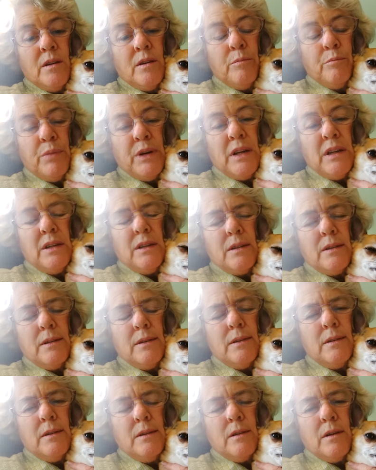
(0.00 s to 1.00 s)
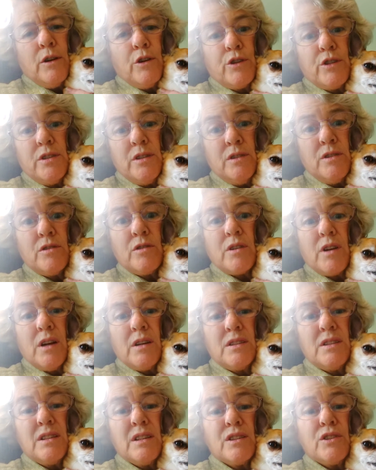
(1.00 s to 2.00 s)
But her sister
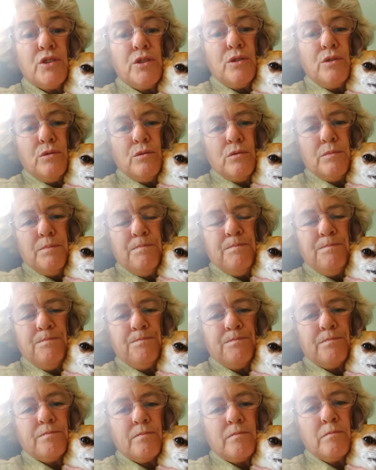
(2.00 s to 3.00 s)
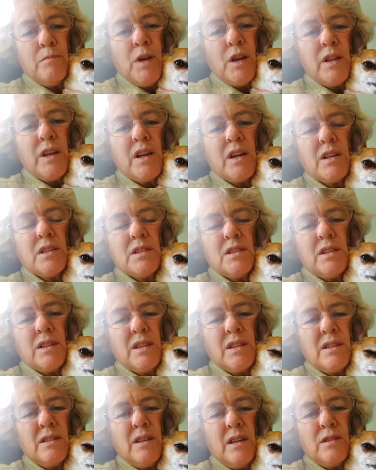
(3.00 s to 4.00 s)
got sick too. Molly got
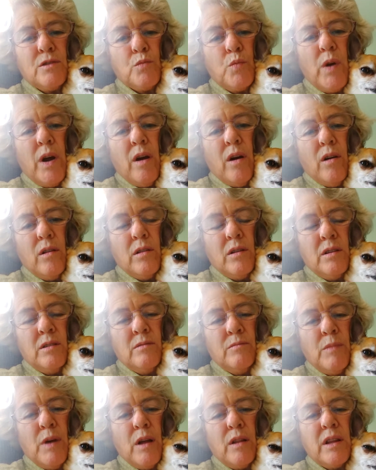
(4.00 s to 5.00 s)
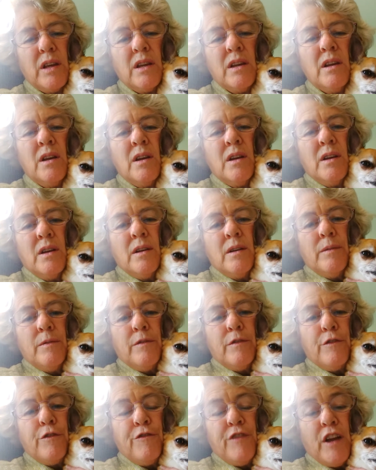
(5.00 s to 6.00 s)
sick as well, and Molly
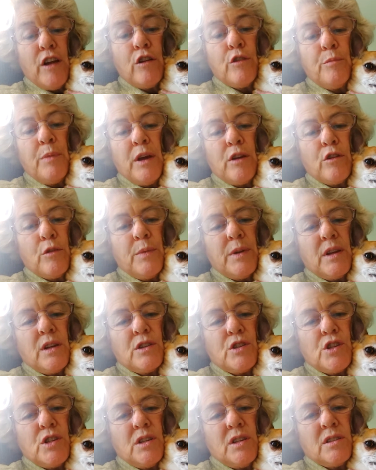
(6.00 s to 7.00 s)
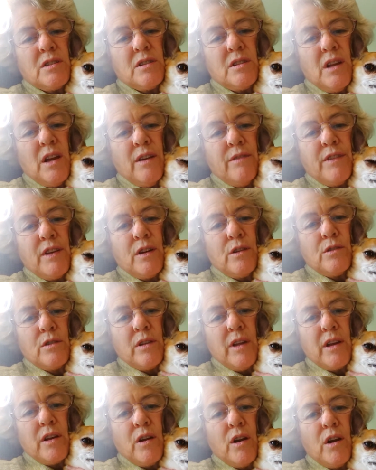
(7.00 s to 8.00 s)
fared better because she doesn't have the
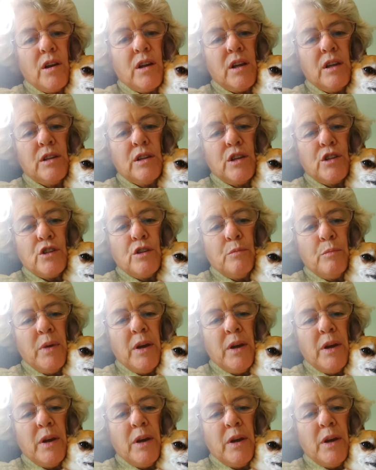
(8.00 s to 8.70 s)
underlying heart condition.